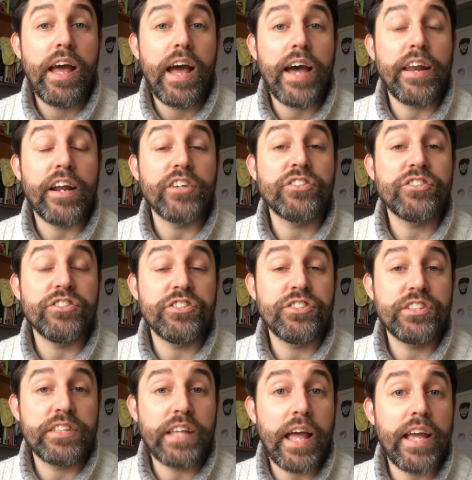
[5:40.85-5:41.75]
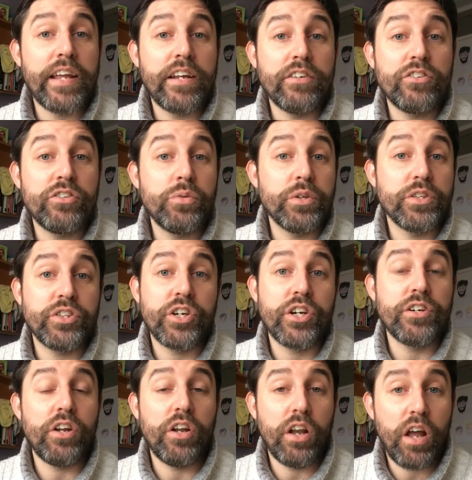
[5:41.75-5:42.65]
and are sustained to
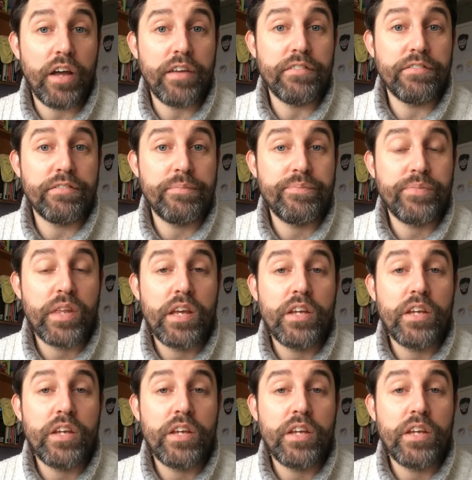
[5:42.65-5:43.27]
eternal life.